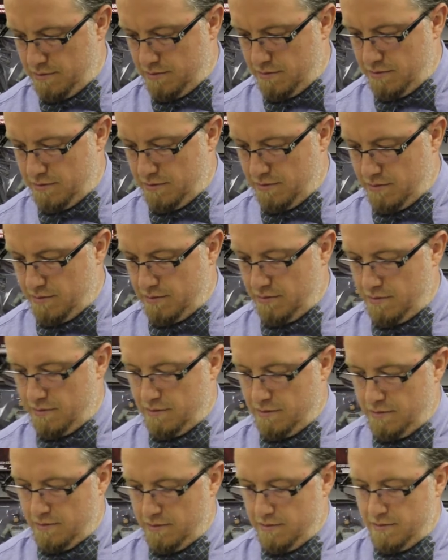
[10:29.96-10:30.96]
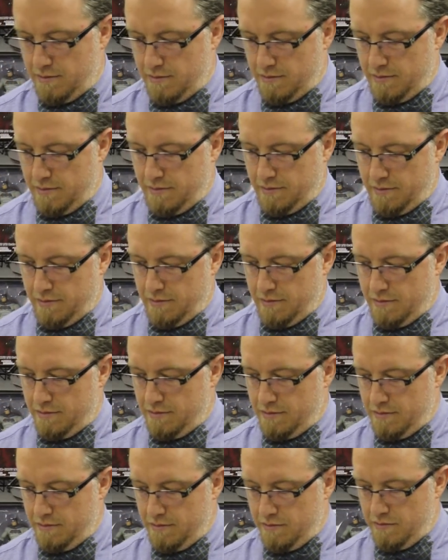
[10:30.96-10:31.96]

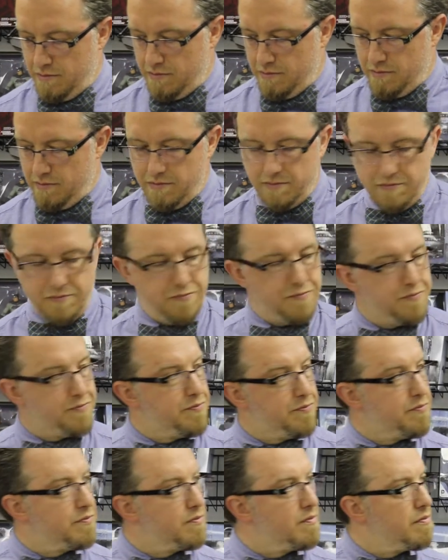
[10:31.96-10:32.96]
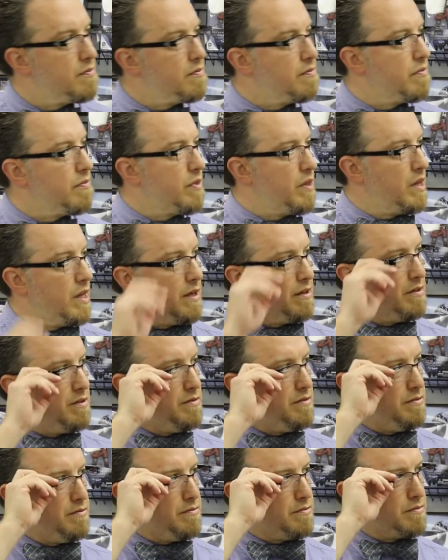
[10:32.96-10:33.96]

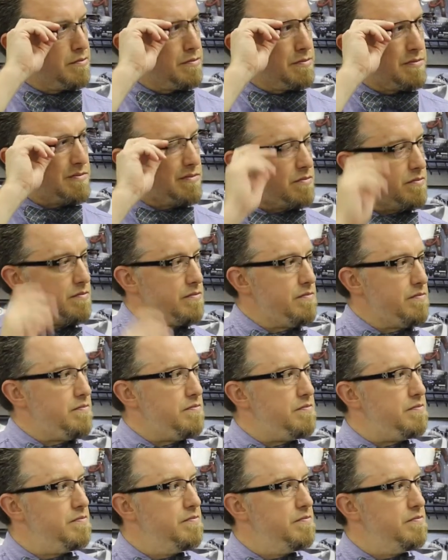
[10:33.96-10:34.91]
[no speech]